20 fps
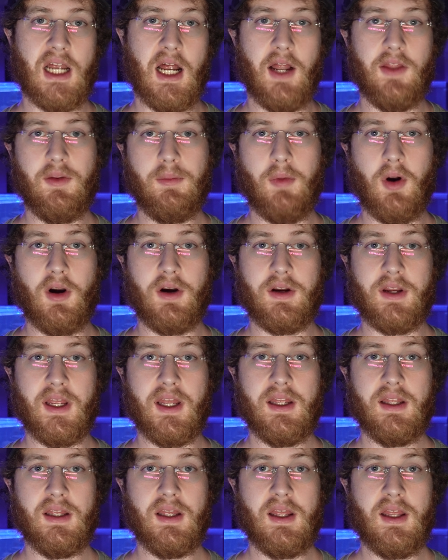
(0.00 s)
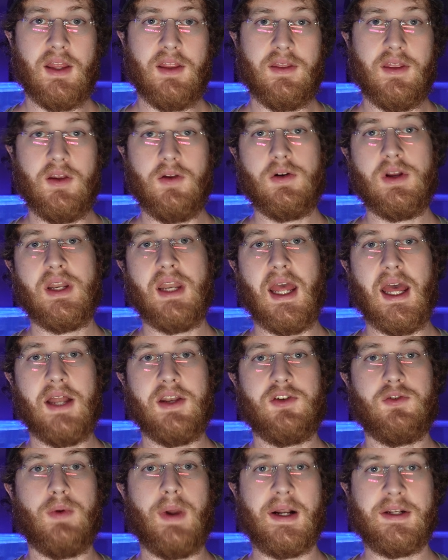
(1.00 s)
on the market that you can
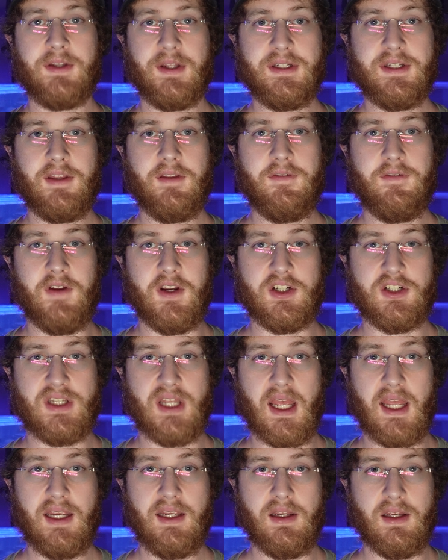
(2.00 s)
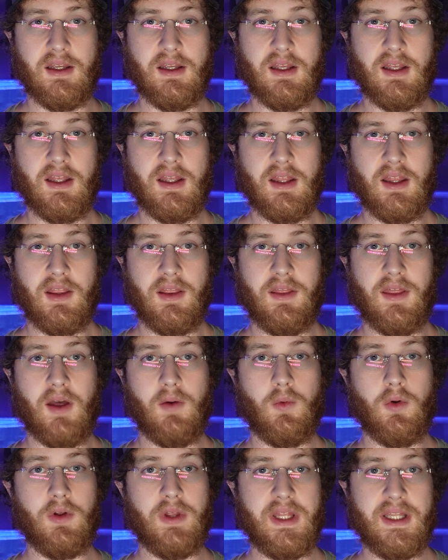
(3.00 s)
add directly to the fish tank that
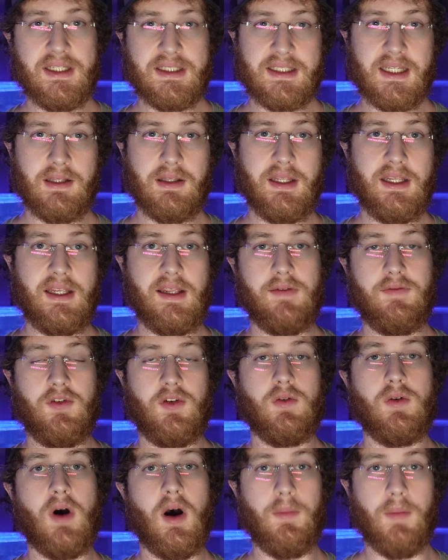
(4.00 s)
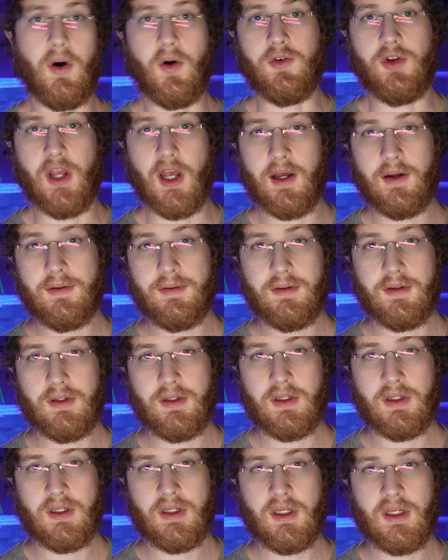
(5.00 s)
will instantly give you ammonia.
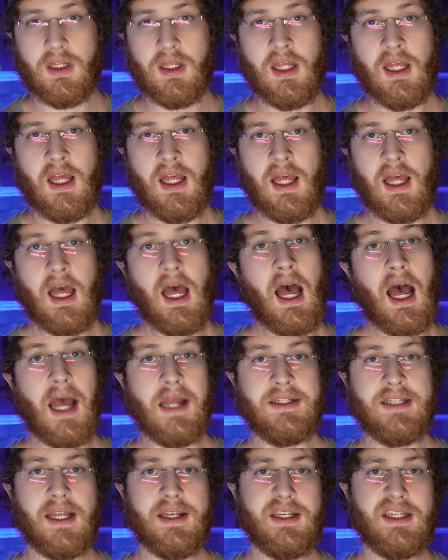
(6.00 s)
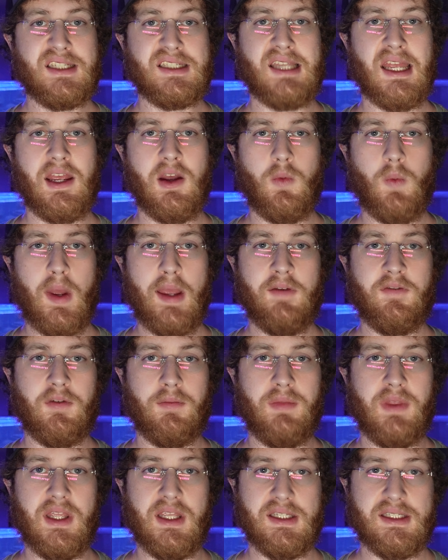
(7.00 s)
I tend to stay away
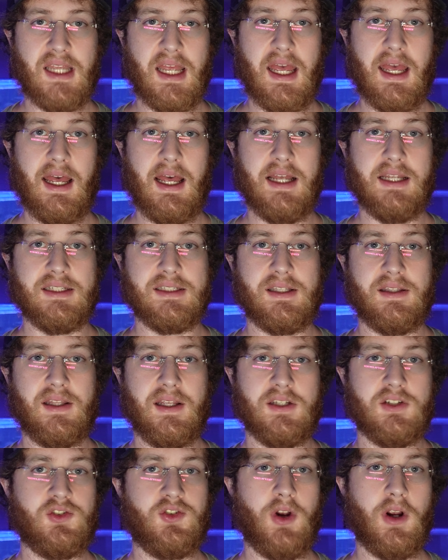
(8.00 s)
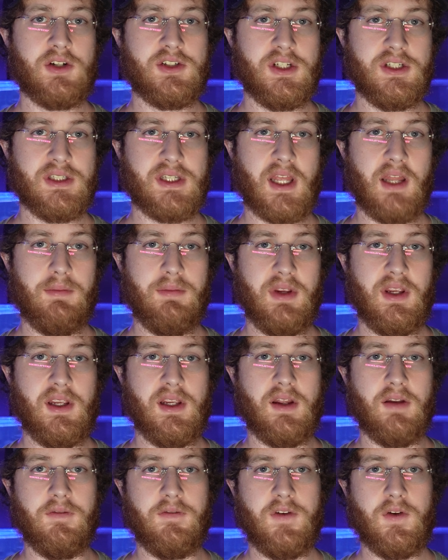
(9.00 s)
from these as the instructions can be
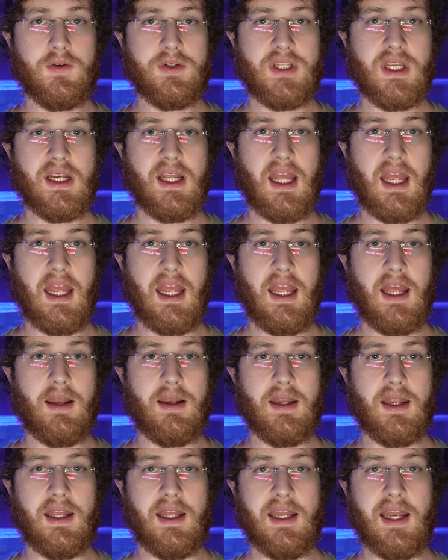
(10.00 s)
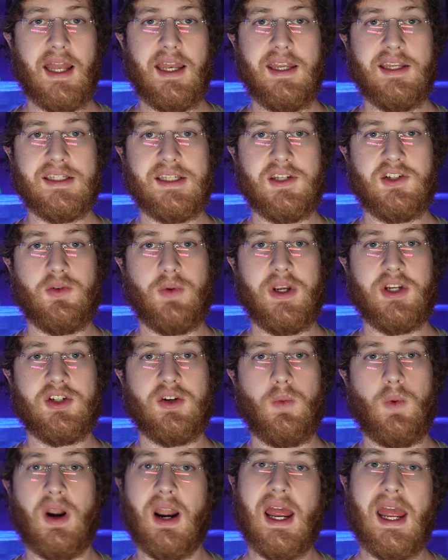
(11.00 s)
confusing, and in any
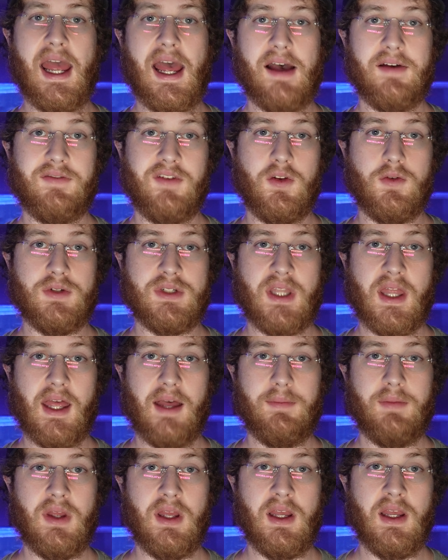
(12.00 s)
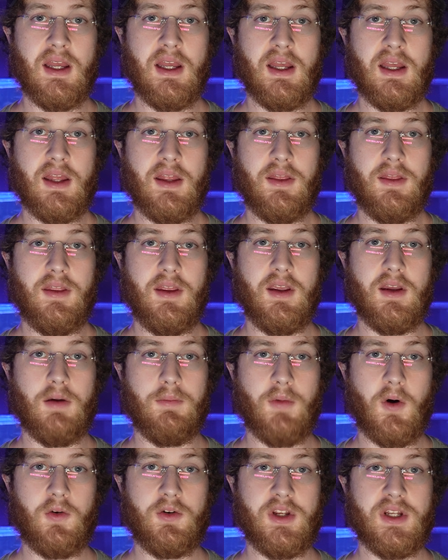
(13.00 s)
situation where I have used them, the
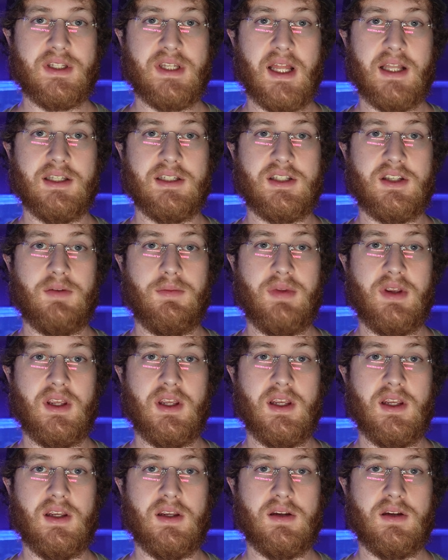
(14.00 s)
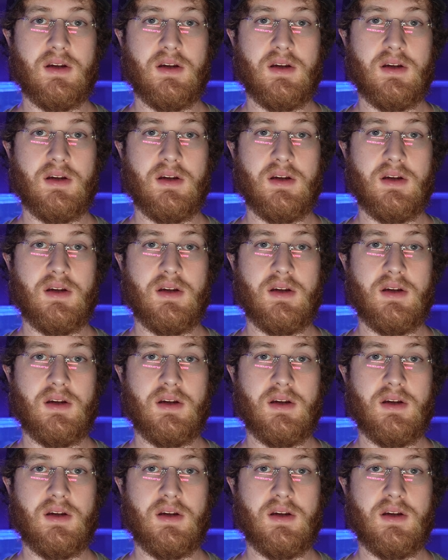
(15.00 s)
ammonia tends to be